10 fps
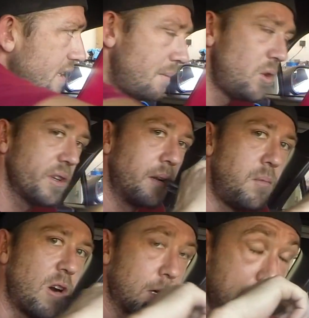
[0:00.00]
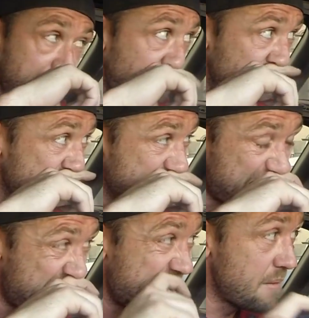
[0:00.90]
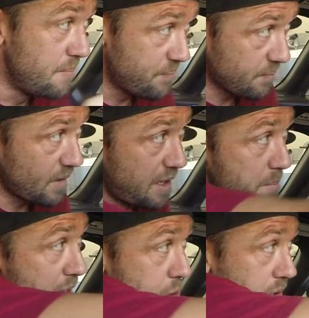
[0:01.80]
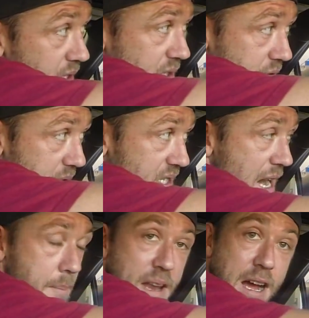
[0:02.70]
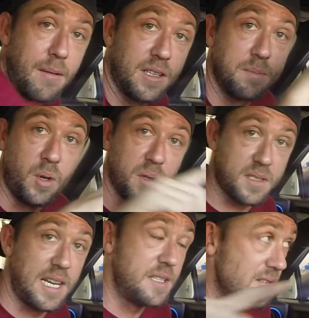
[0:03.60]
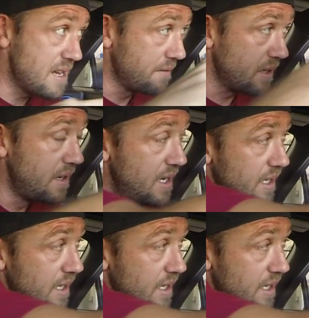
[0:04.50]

Now I'm only going to mark off one side and measure this from the top down because both sides are even.